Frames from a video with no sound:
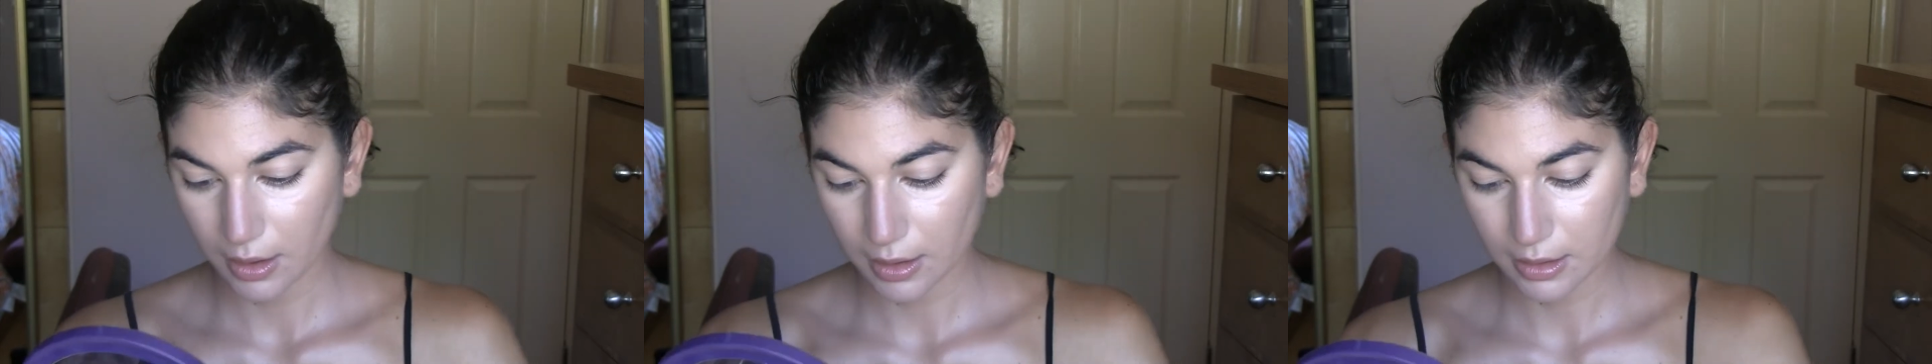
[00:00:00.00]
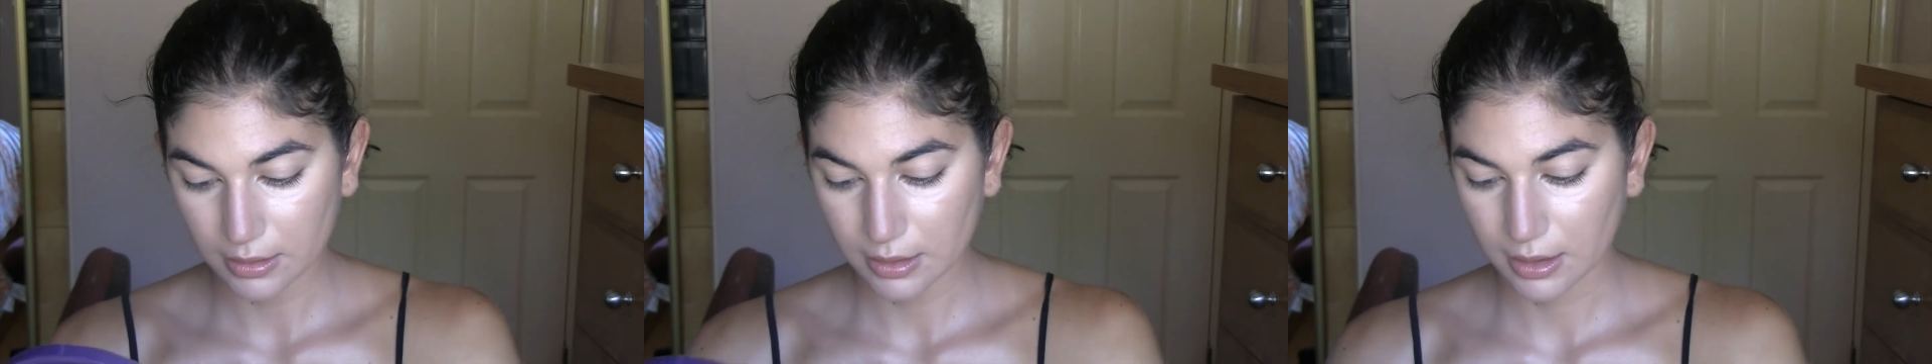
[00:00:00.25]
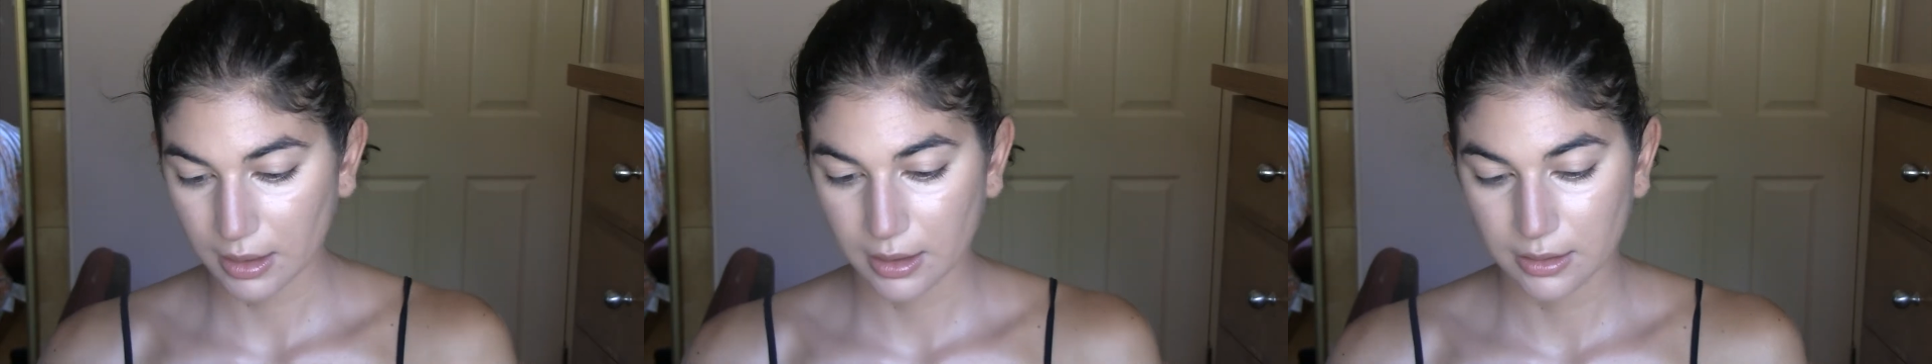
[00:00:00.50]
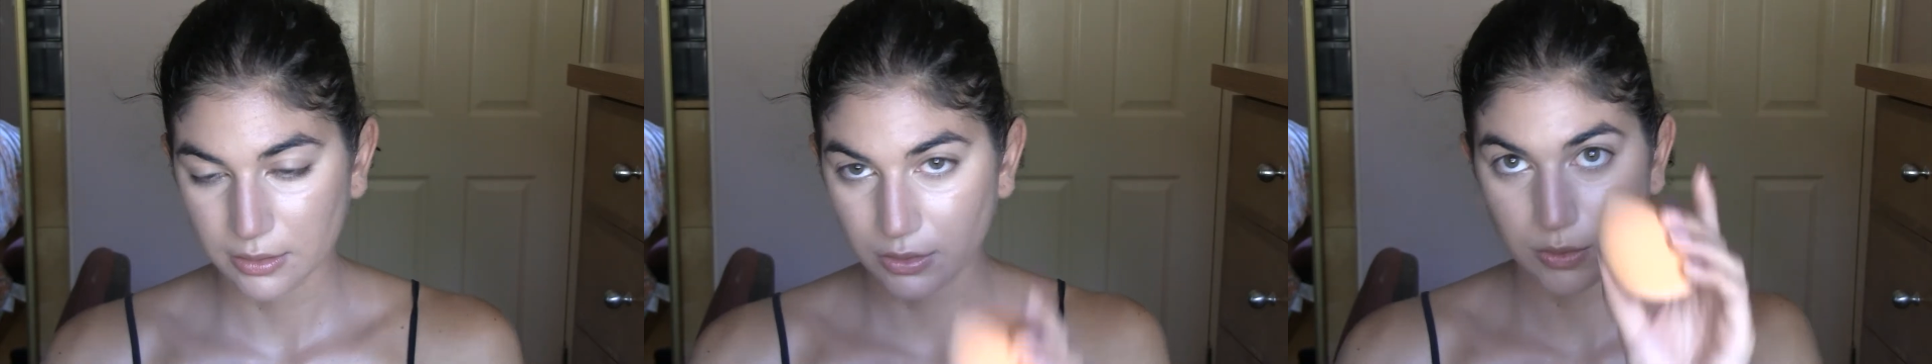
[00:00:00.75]
And
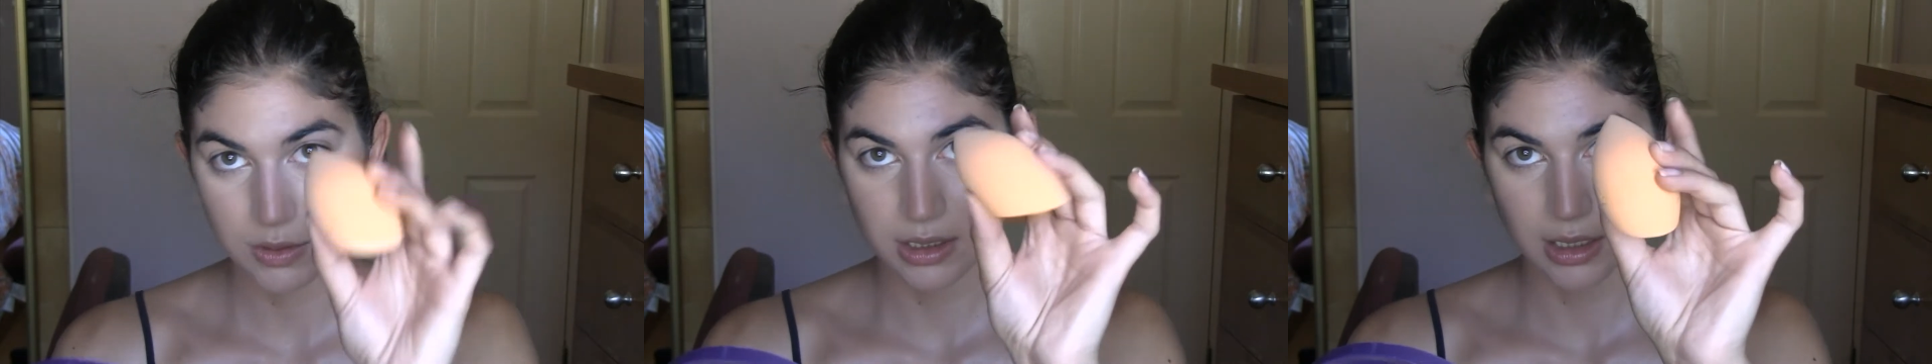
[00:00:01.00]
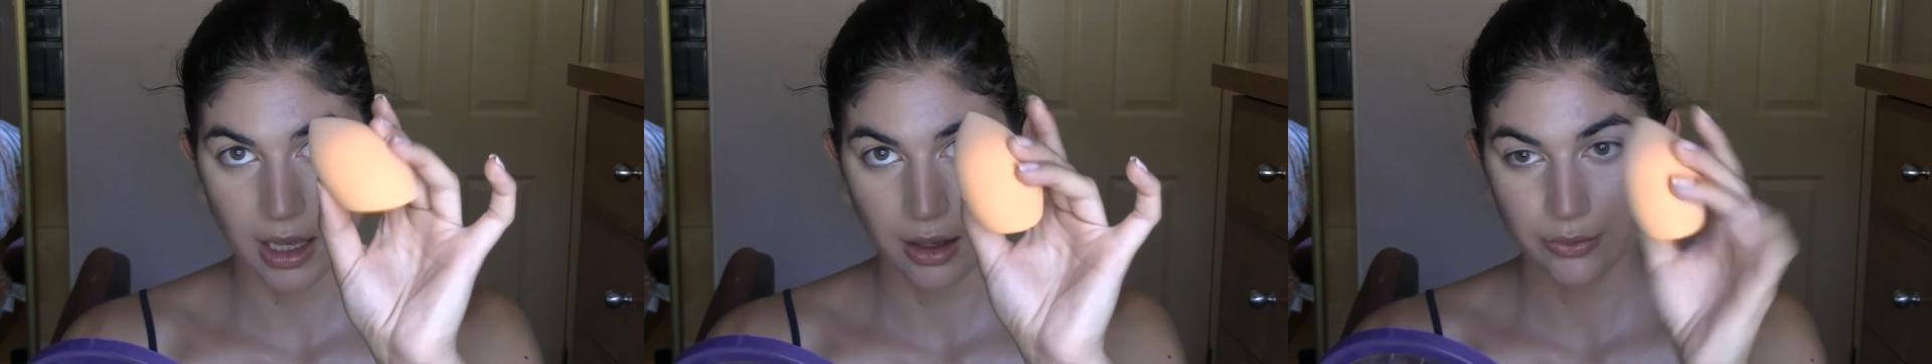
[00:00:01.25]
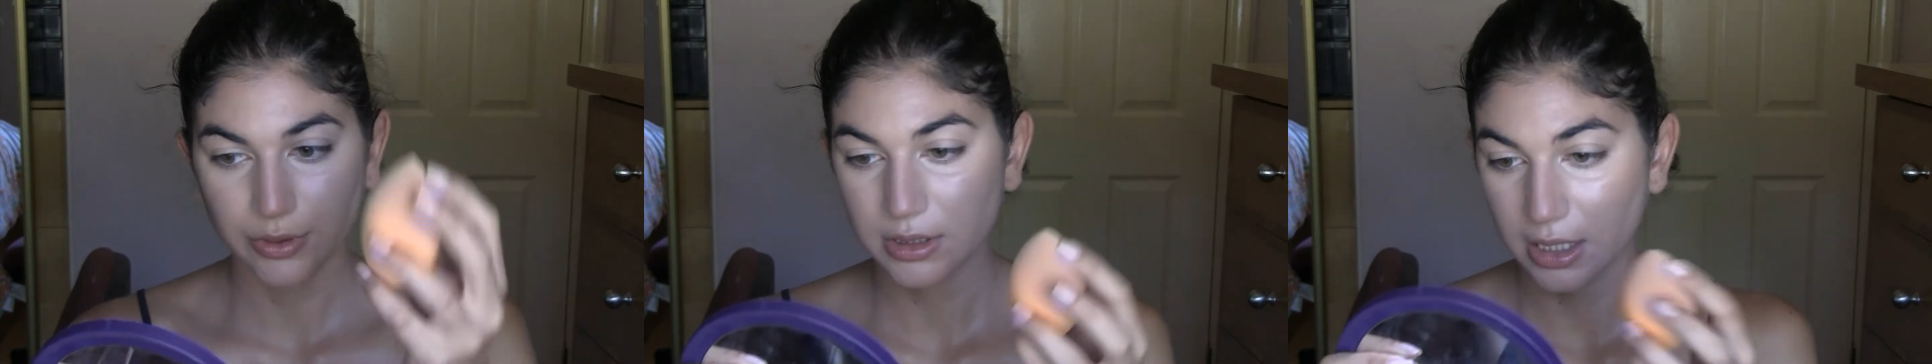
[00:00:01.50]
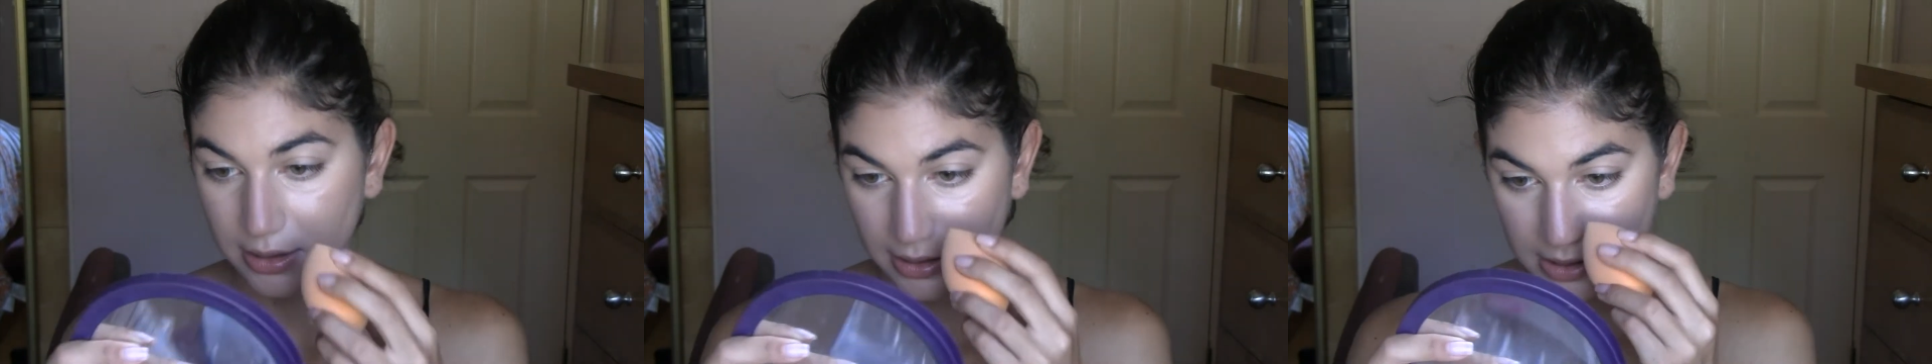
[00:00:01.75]
again, using that Real
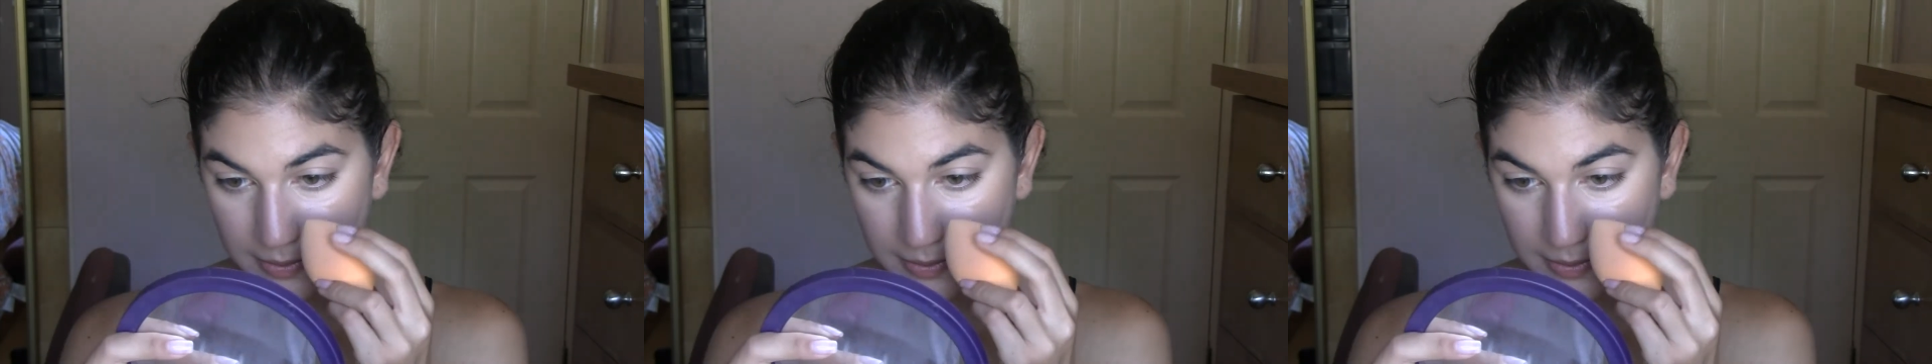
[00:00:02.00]
Technique